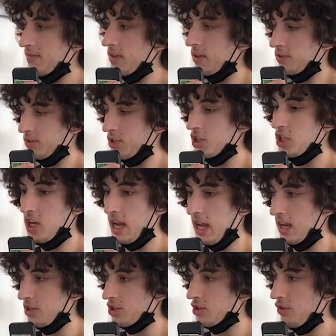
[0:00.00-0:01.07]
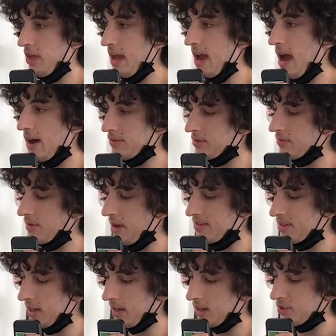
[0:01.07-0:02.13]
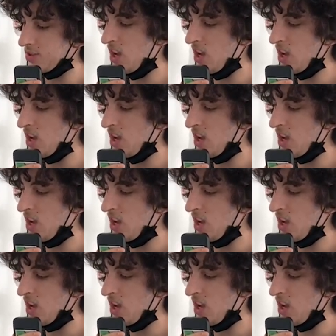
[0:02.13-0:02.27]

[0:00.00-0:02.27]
field to change, so that after 5 seconds,